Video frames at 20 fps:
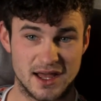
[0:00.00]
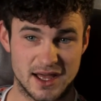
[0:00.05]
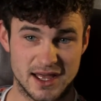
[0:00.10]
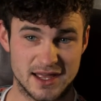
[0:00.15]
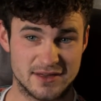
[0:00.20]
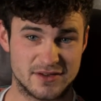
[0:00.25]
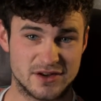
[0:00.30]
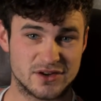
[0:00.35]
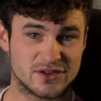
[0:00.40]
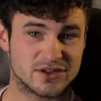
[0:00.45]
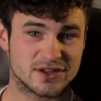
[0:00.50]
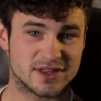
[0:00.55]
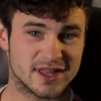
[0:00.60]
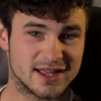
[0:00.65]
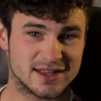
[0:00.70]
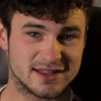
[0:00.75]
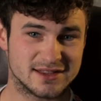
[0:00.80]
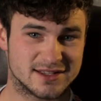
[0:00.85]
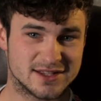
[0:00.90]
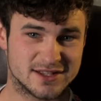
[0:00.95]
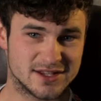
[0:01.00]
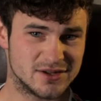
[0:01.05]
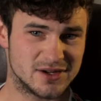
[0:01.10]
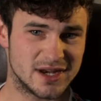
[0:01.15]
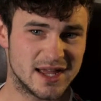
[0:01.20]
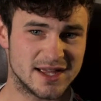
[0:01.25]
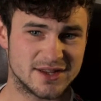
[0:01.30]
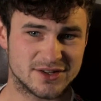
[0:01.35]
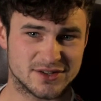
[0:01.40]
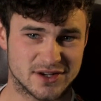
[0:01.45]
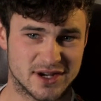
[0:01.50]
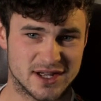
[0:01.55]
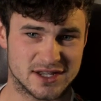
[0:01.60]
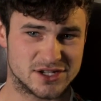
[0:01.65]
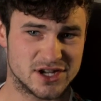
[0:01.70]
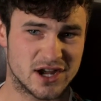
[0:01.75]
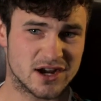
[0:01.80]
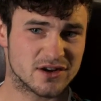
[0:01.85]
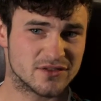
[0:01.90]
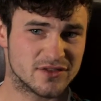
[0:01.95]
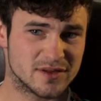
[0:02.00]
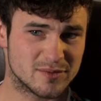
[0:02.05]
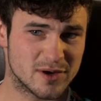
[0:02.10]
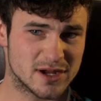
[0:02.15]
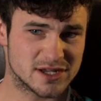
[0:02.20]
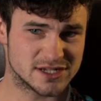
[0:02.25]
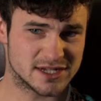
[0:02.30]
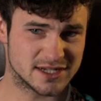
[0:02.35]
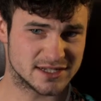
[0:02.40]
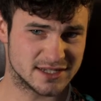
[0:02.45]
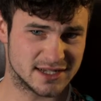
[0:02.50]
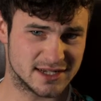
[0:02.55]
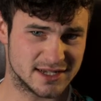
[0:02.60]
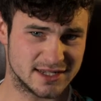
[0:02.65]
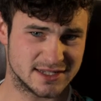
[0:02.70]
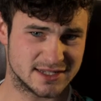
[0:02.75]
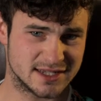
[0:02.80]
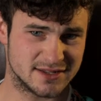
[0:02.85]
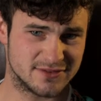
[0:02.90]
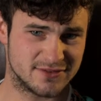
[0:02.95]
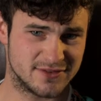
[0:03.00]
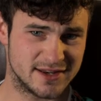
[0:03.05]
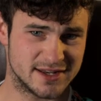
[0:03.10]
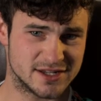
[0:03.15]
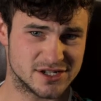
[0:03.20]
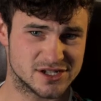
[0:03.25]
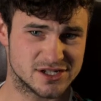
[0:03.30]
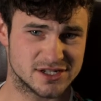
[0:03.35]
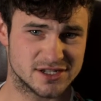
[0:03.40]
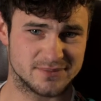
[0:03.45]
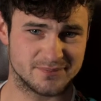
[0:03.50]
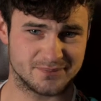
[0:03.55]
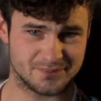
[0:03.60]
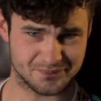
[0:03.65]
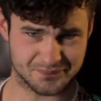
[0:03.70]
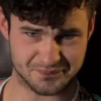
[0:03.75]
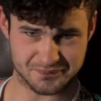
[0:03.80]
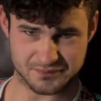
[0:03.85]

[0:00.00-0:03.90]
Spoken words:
"I have another thing to do later, a geography project I need to have finished."